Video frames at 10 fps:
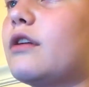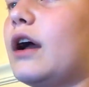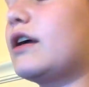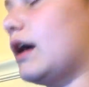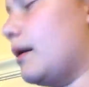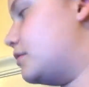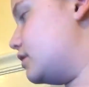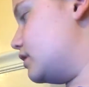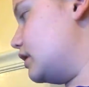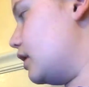I kept
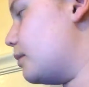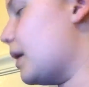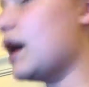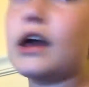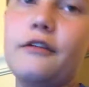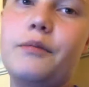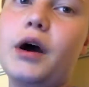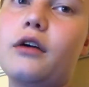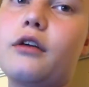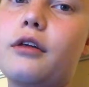the Batcave
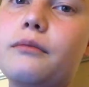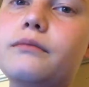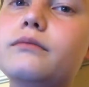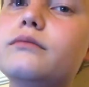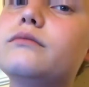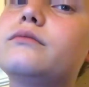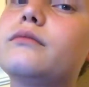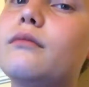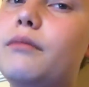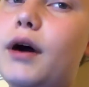box,
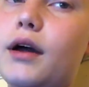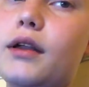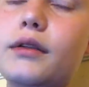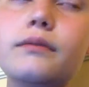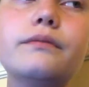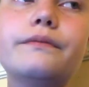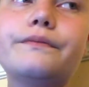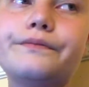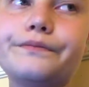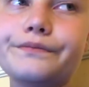but
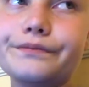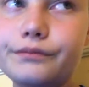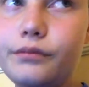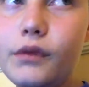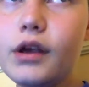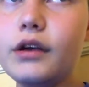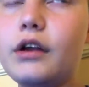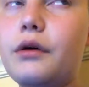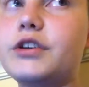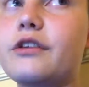no,
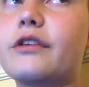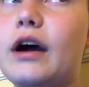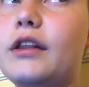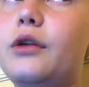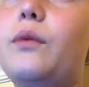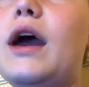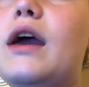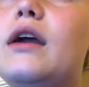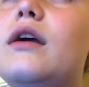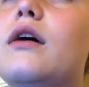it just got in the
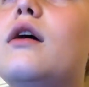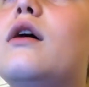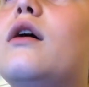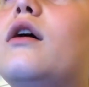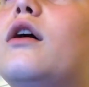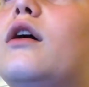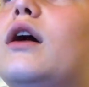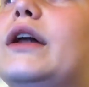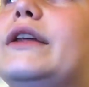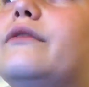way. I
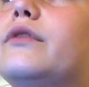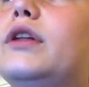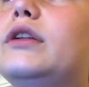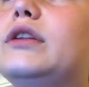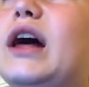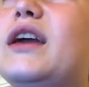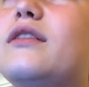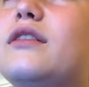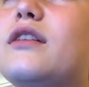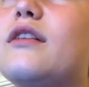didn't really like the
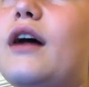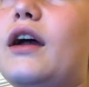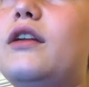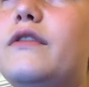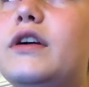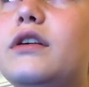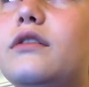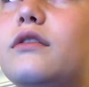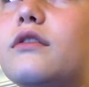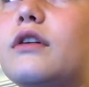design of it,
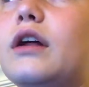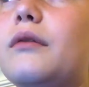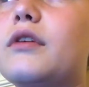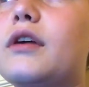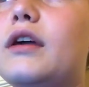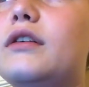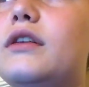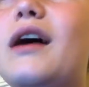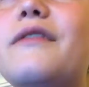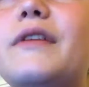and I was like,
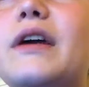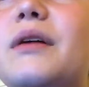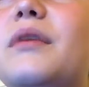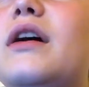nah, fam.